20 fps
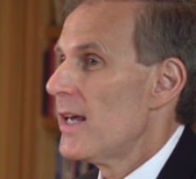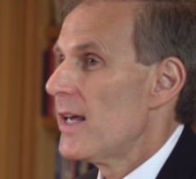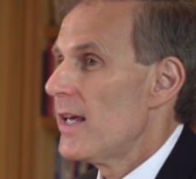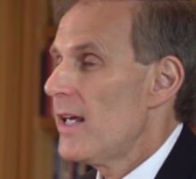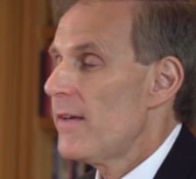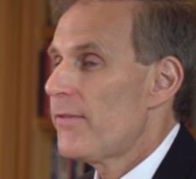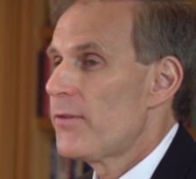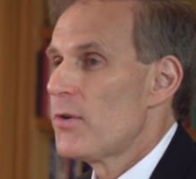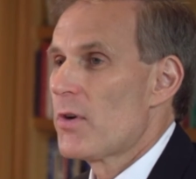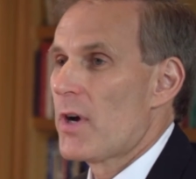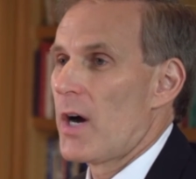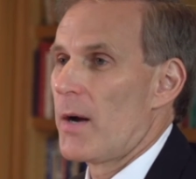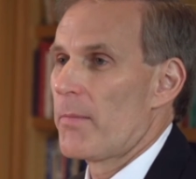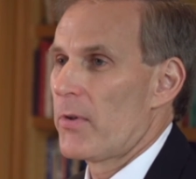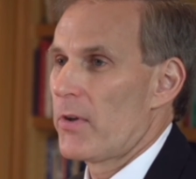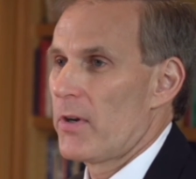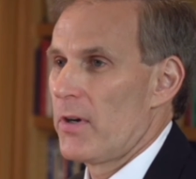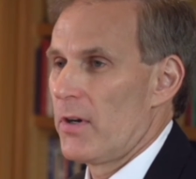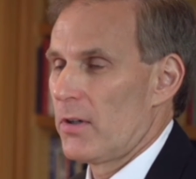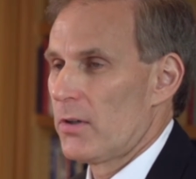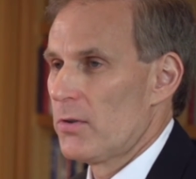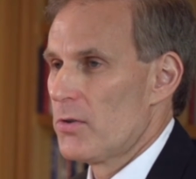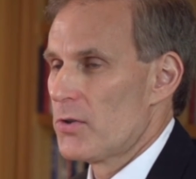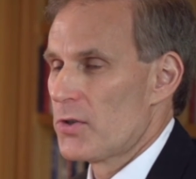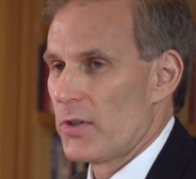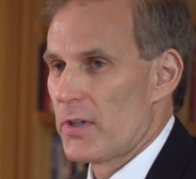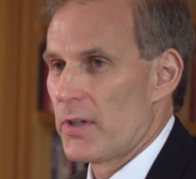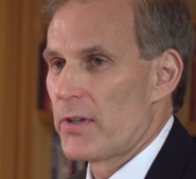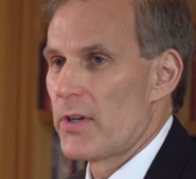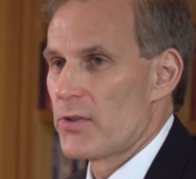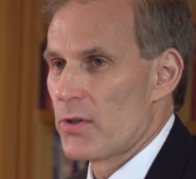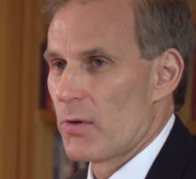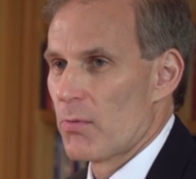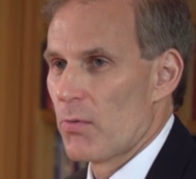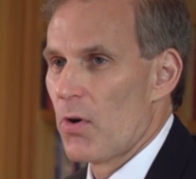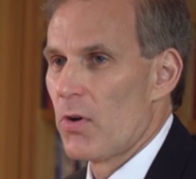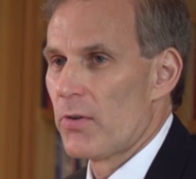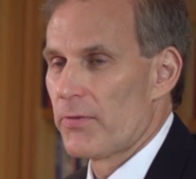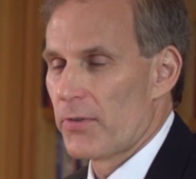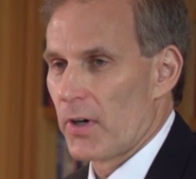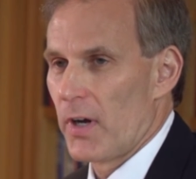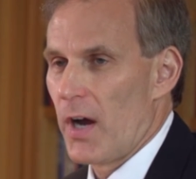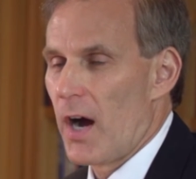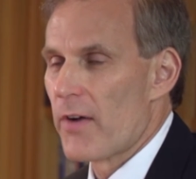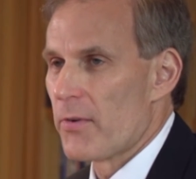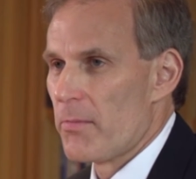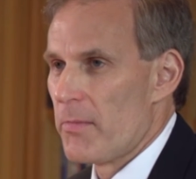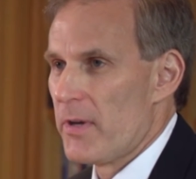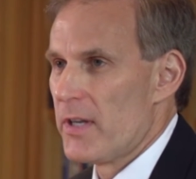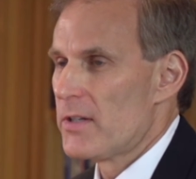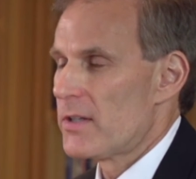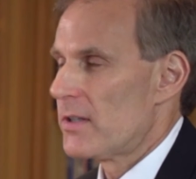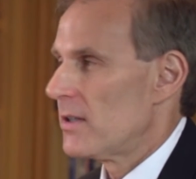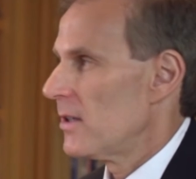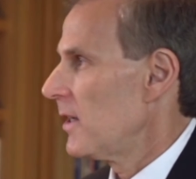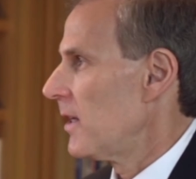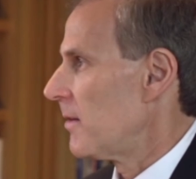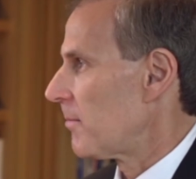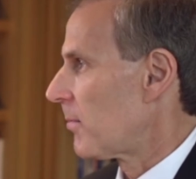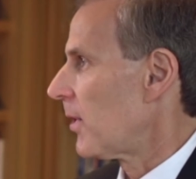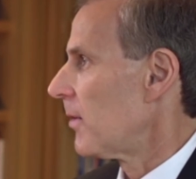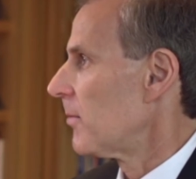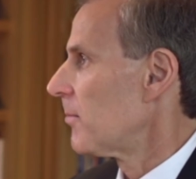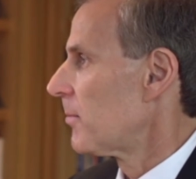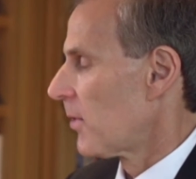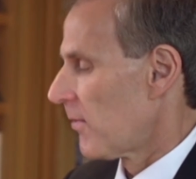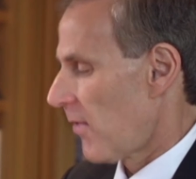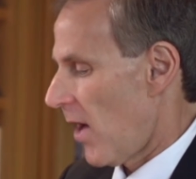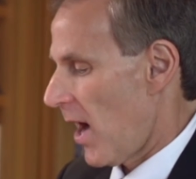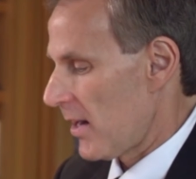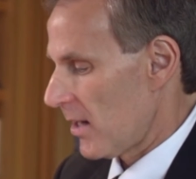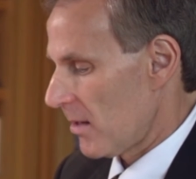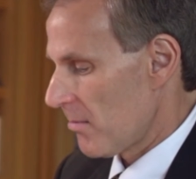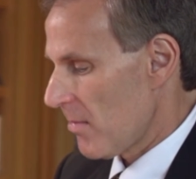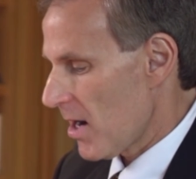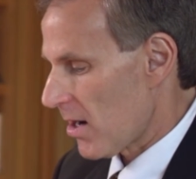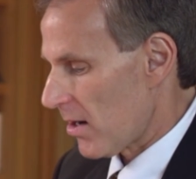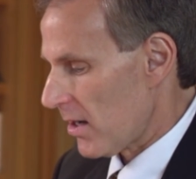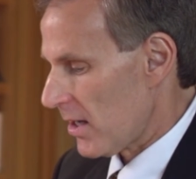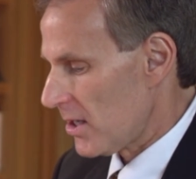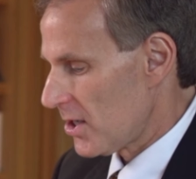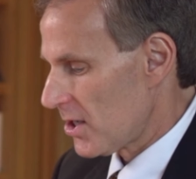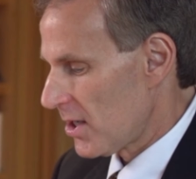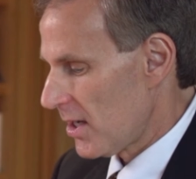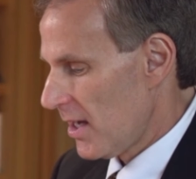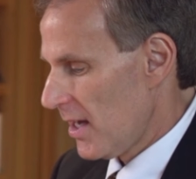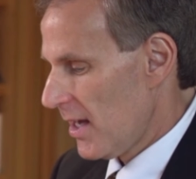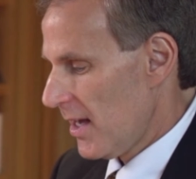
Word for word: If you come to the conclusion that there's a role for government in pro- providing marriage,